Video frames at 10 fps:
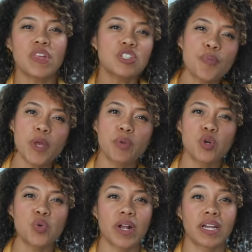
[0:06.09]
These are
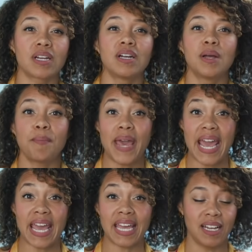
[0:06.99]
people who are gonna
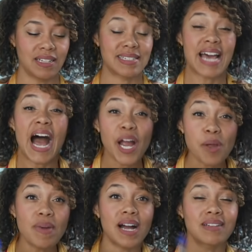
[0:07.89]
pay
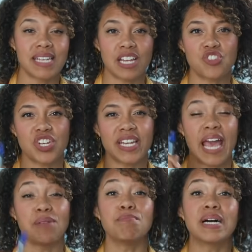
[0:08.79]
time, attention,
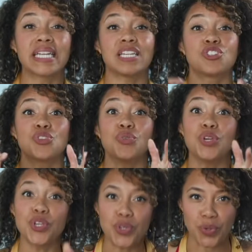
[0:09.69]
and money to
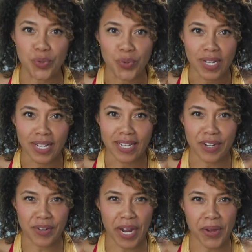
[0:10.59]
you,
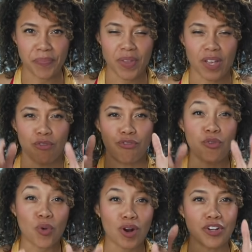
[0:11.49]
all right?
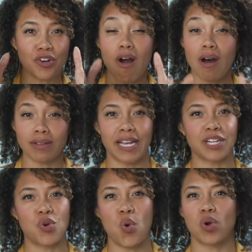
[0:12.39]
For your
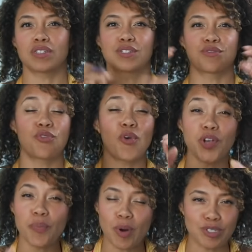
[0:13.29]
online course, for
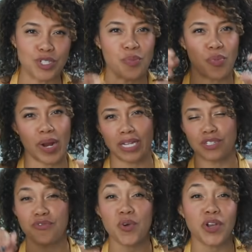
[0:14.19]
your personal
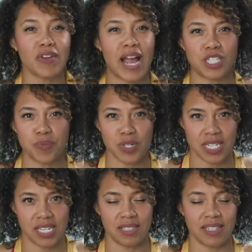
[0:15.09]
brand, for your
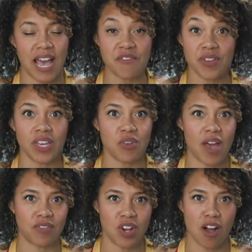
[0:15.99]
expertise, everything you
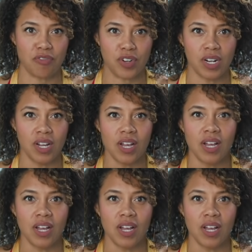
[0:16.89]
have to offer.